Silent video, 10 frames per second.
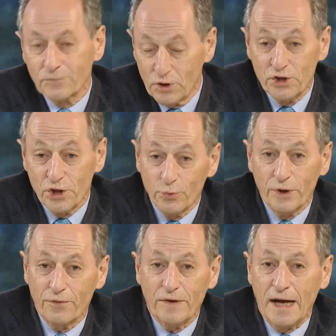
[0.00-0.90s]
to deal
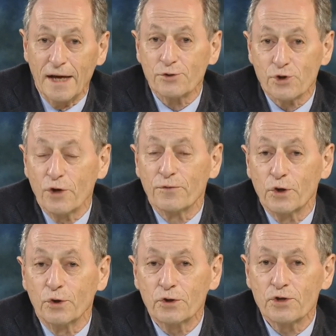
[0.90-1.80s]
with fires, of
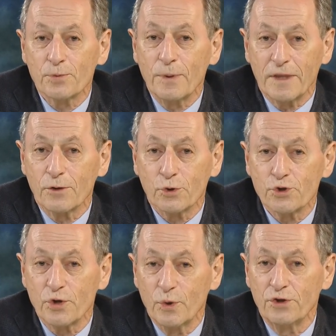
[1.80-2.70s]
course, but they're
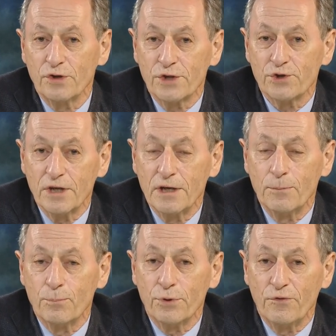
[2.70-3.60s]
also interested
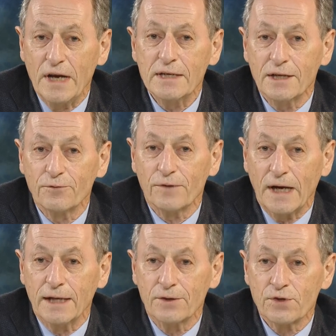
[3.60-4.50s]
in preventing
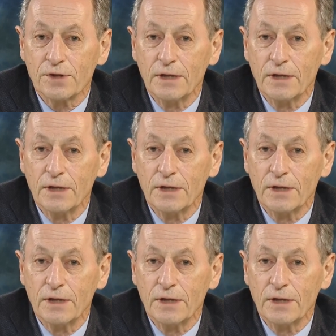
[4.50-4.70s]
fires.